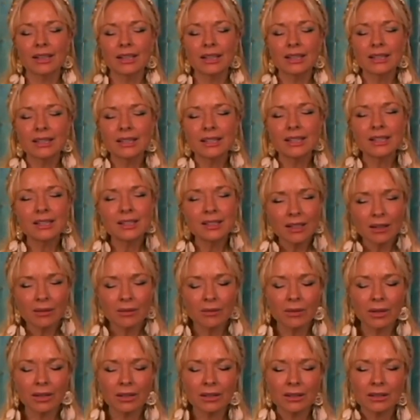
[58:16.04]
Is there
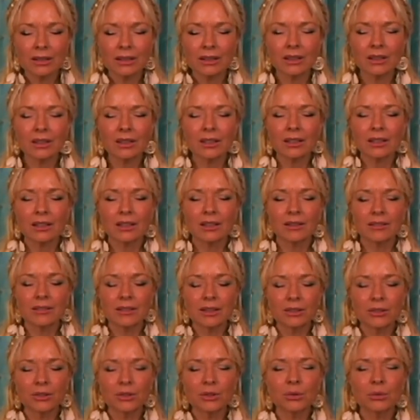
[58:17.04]
someone
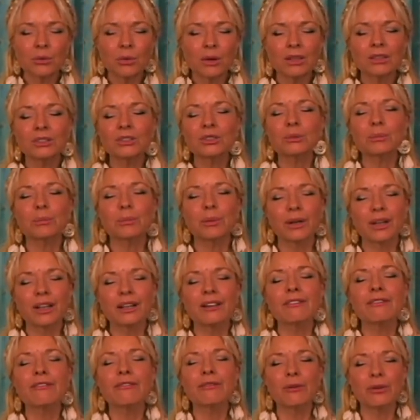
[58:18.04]
that you want to
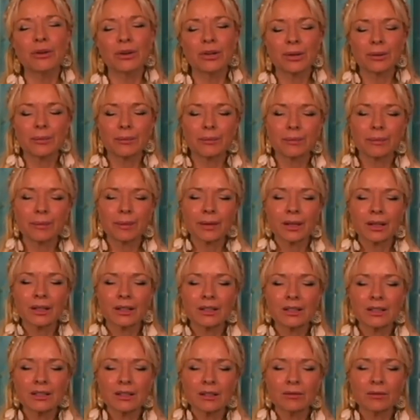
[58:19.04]
pray for?
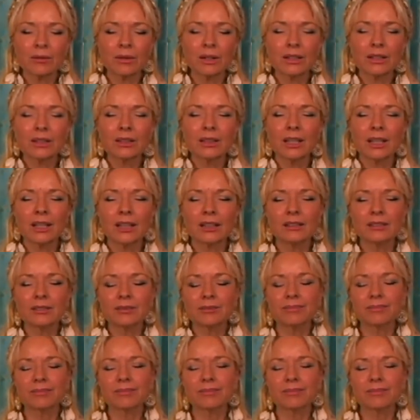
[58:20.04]
Someone that